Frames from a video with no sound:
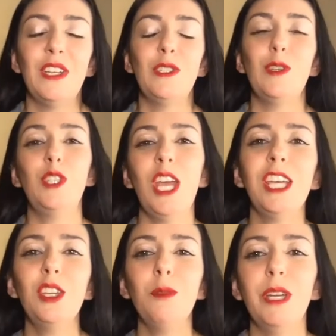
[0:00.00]
So
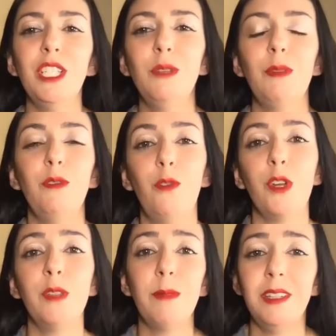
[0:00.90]
check your budget
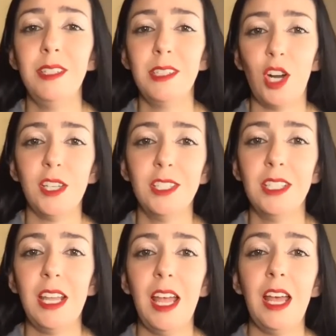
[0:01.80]
before the month
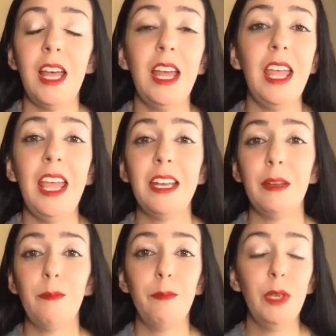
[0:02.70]
starts and
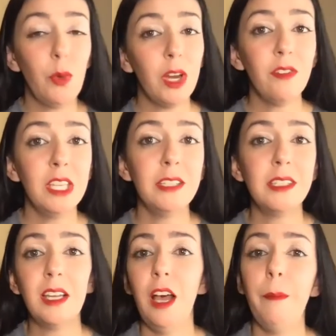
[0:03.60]
be aware of things
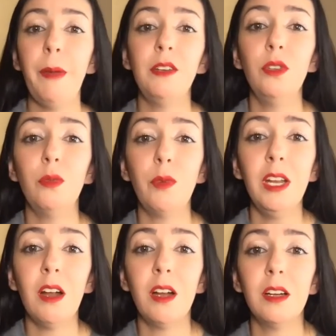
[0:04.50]
that come under the
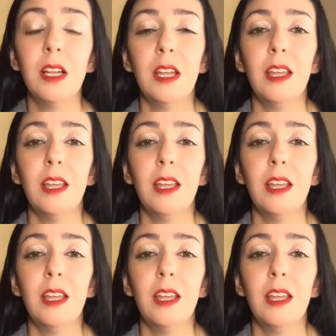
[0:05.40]
radar.